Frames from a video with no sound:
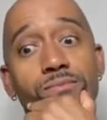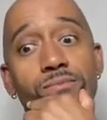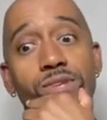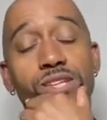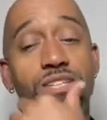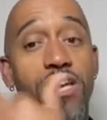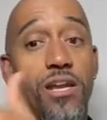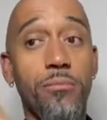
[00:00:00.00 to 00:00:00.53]

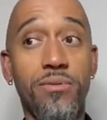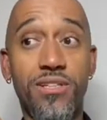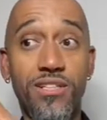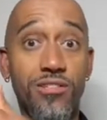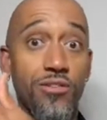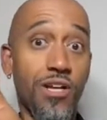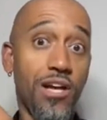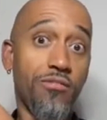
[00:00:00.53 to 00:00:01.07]
Does he have the
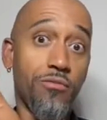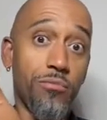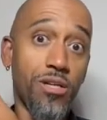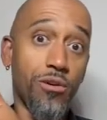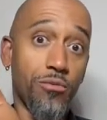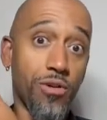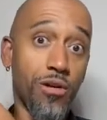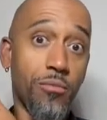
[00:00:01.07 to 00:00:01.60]
potential to ever be a
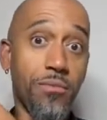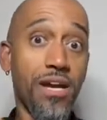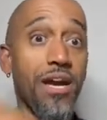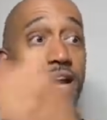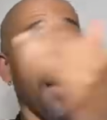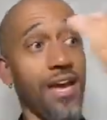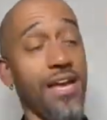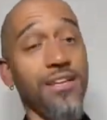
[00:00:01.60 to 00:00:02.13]
real man
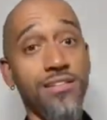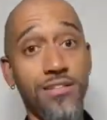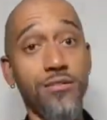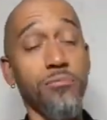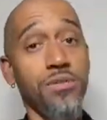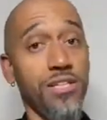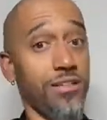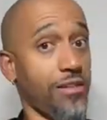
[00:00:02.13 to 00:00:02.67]
and still
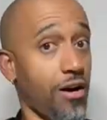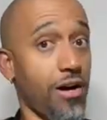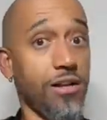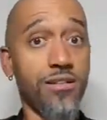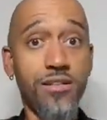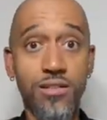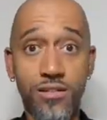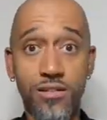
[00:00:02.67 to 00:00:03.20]
be this
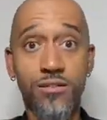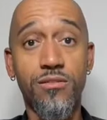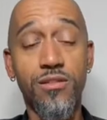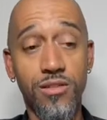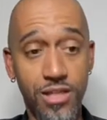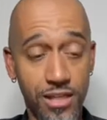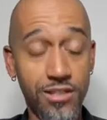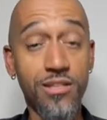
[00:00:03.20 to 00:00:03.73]
artist he is
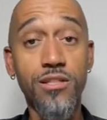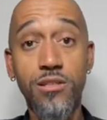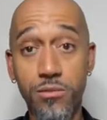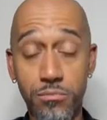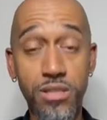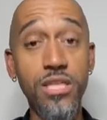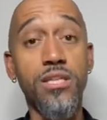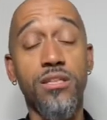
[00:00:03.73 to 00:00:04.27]
destined to
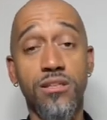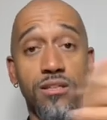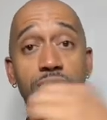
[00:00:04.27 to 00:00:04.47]
be?